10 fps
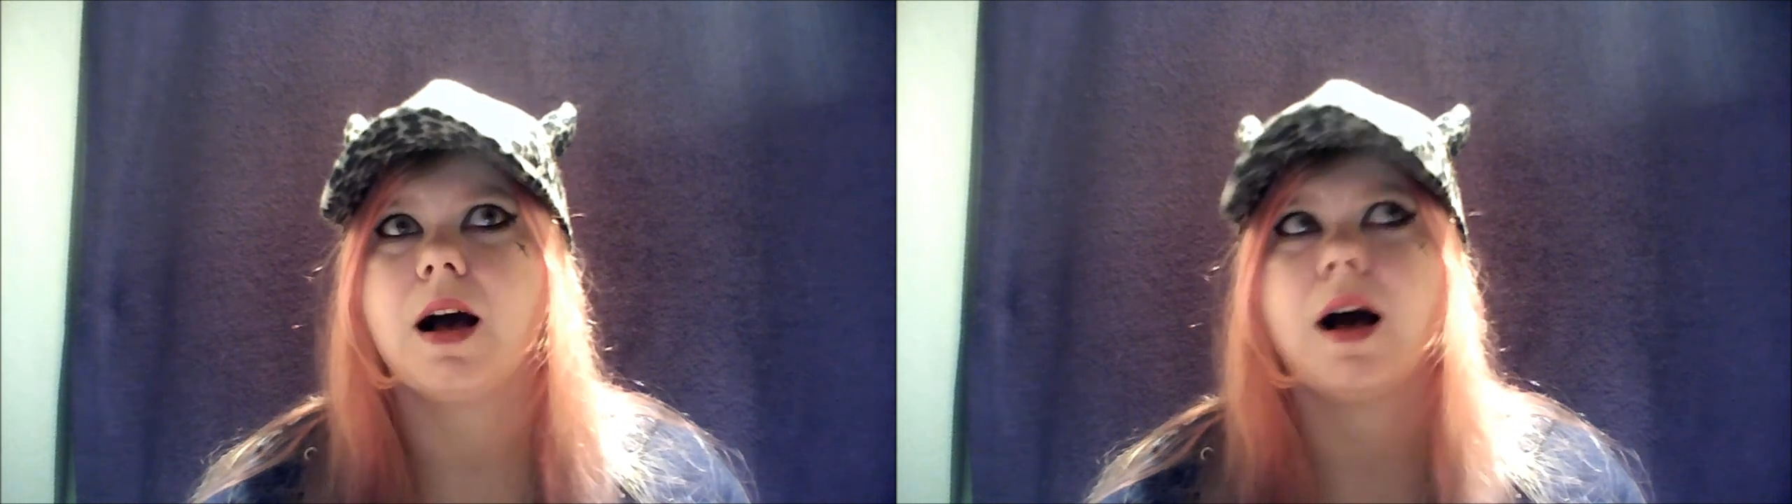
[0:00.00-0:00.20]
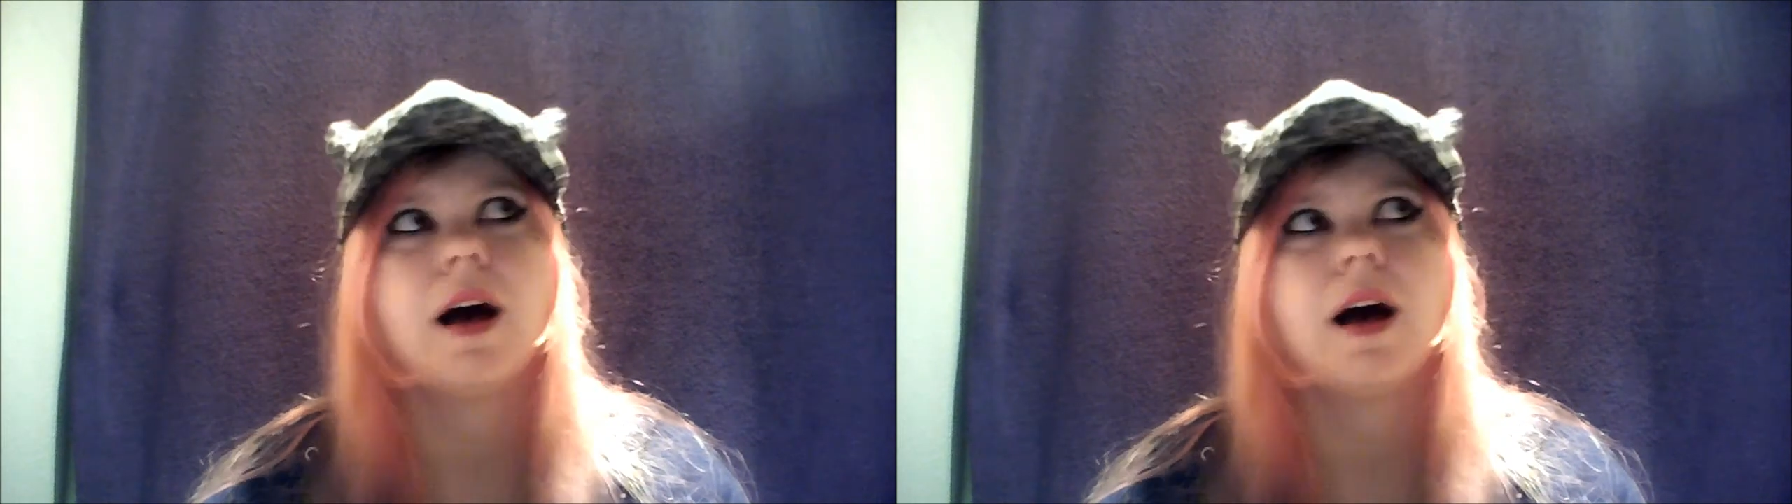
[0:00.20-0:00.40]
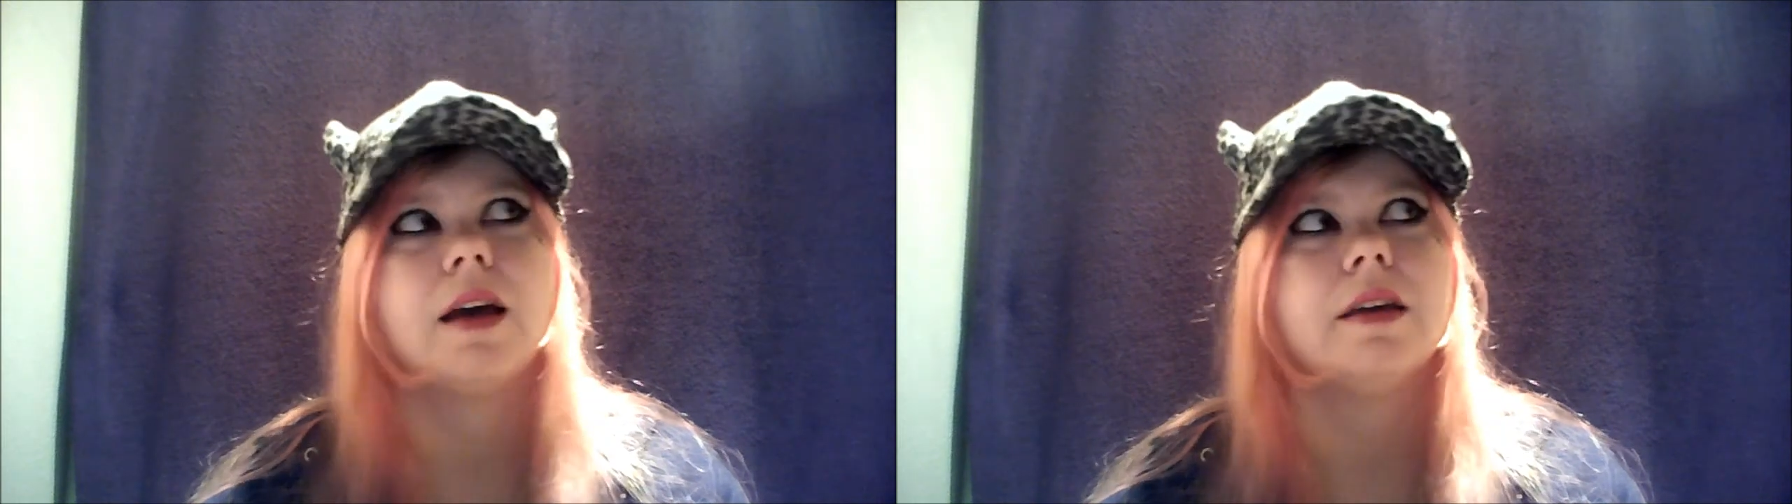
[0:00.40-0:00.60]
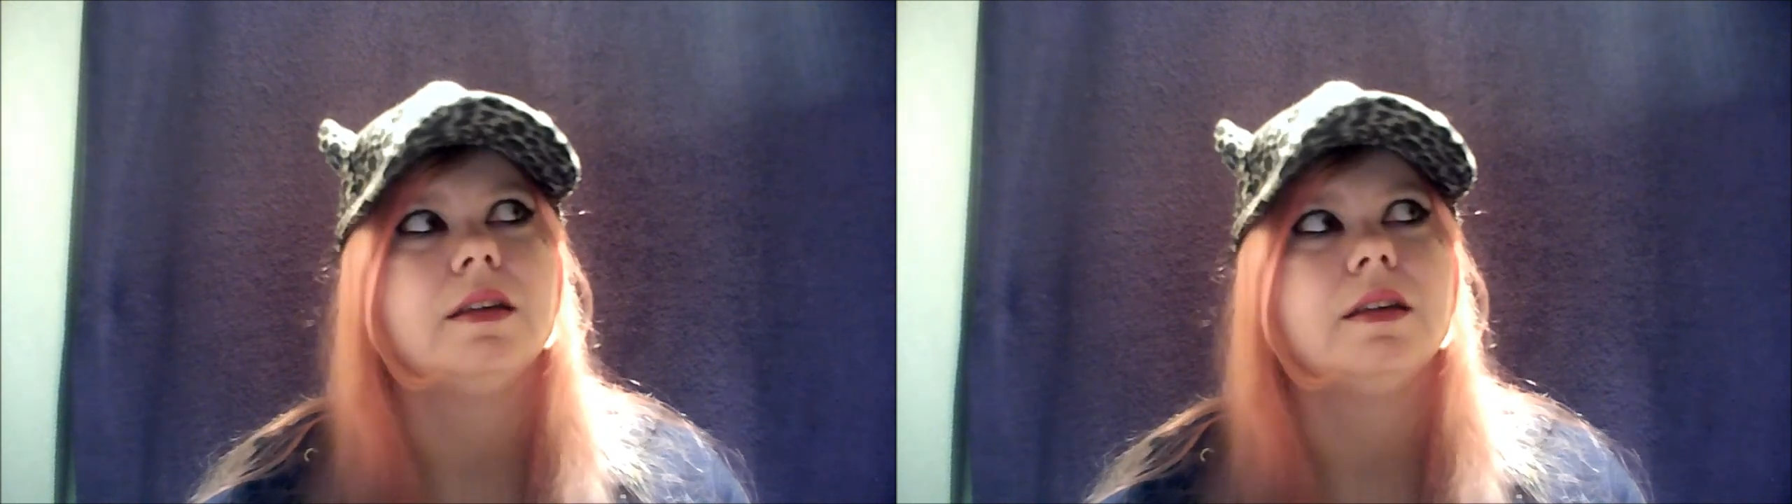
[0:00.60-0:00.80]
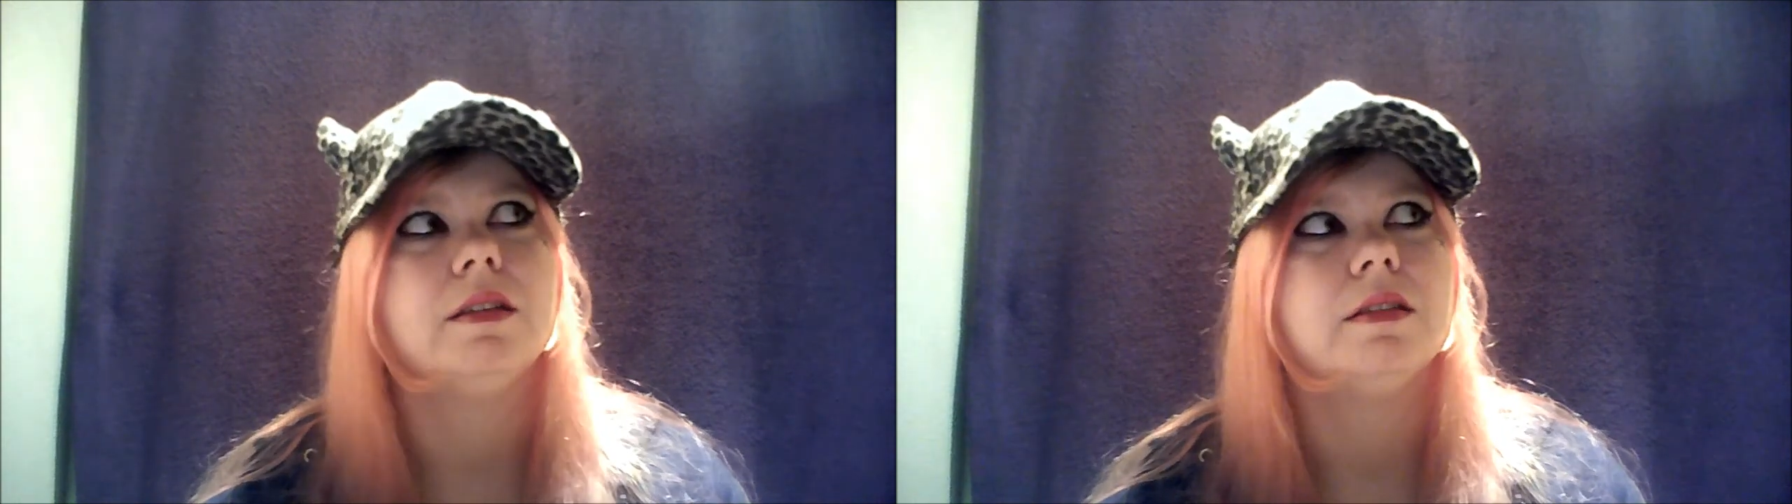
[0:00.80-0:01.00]

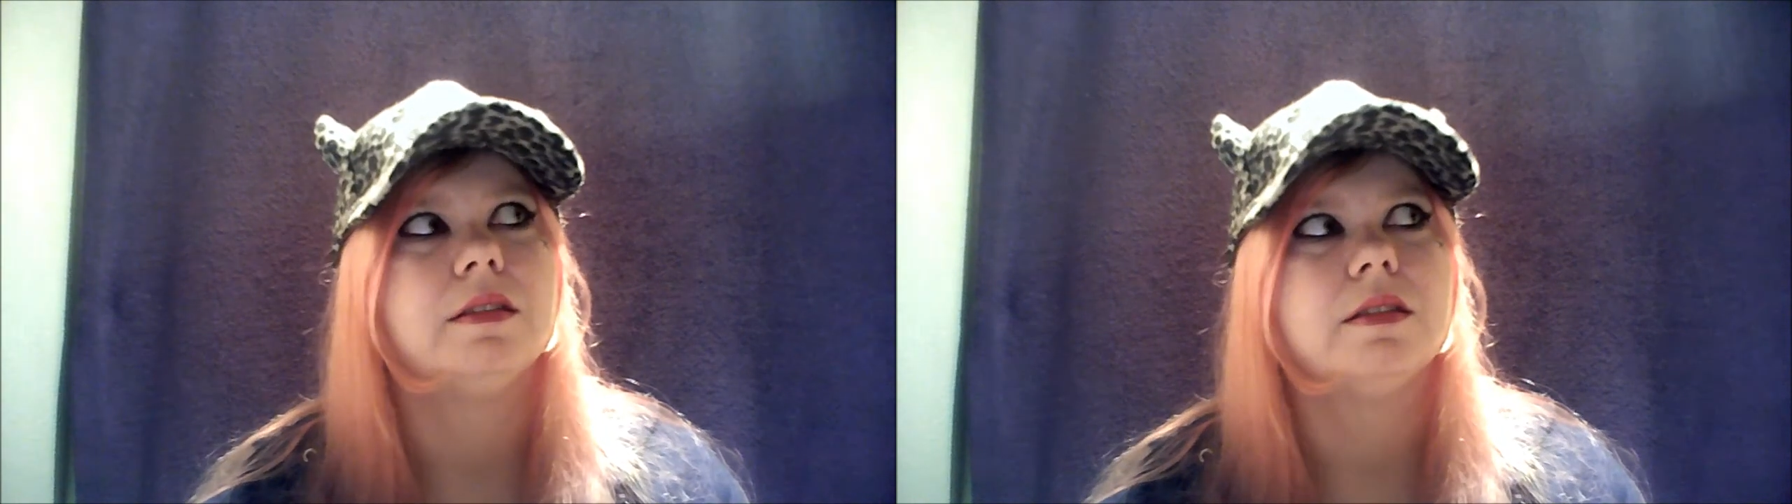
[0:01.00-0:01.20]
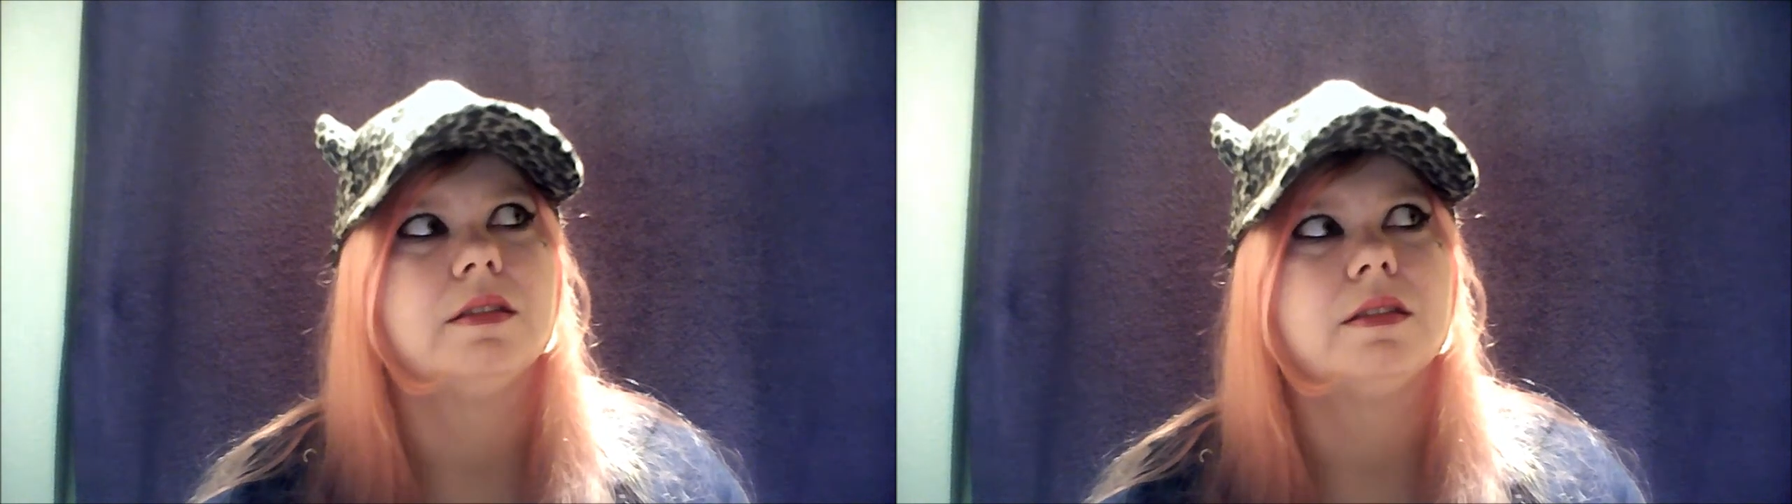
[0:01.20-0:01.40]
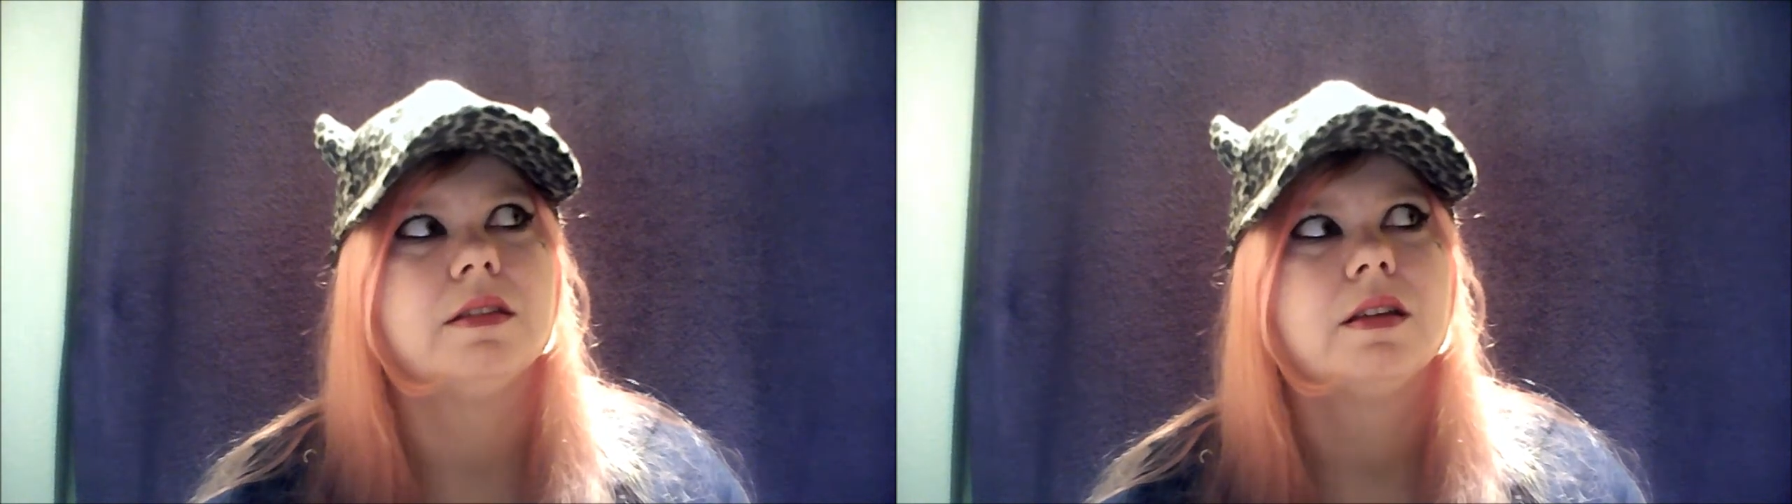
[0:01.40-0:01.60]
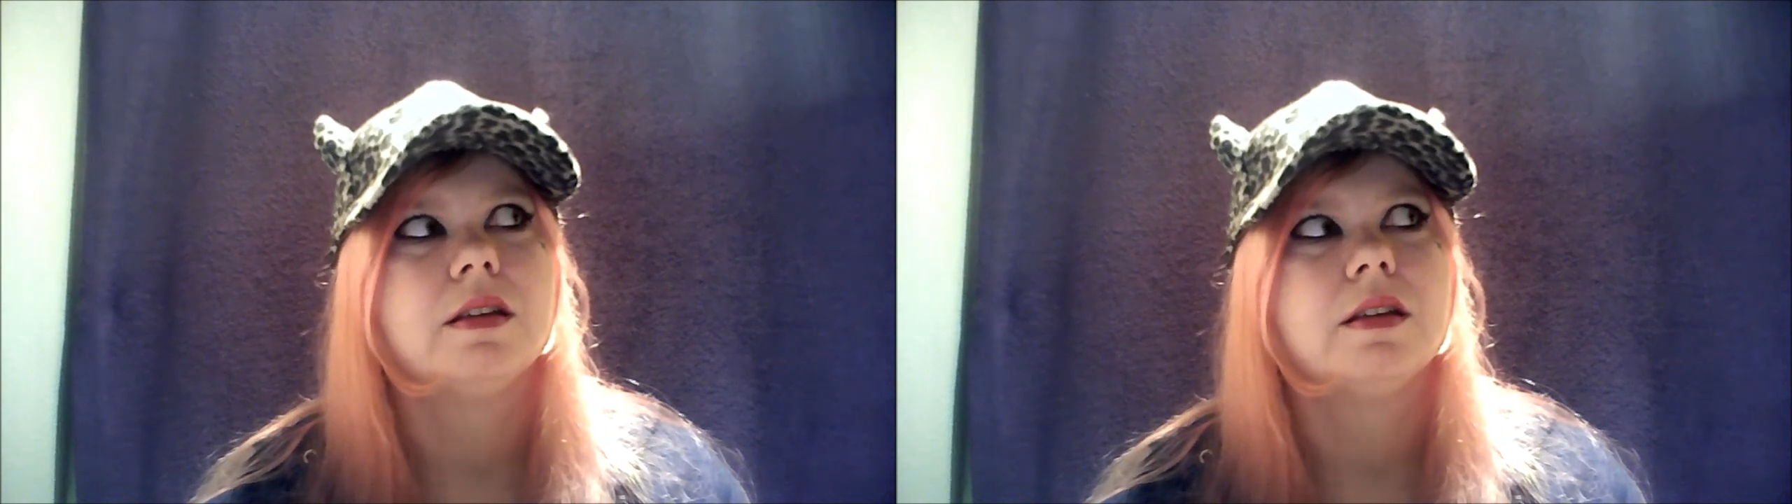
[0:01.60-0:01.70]
I's